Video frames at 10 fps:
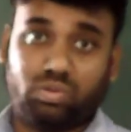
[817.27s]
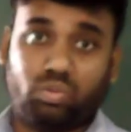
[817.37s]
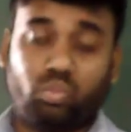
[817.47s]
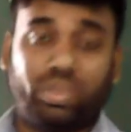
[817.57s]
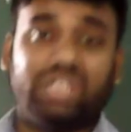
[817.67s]

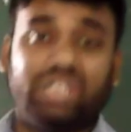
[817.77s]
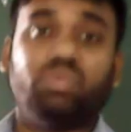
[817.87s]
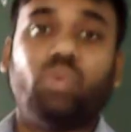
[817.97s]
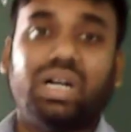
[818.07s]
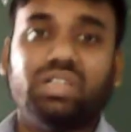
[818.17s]
when you
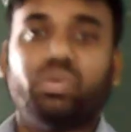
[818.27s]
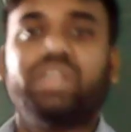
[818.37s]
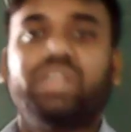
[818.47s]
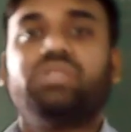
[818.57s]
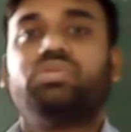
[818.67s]
want, when you
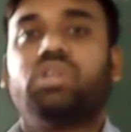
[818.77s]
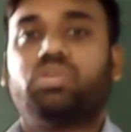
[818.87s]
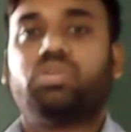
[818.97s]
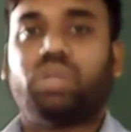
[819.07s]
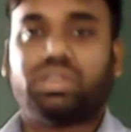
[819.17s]
do not want.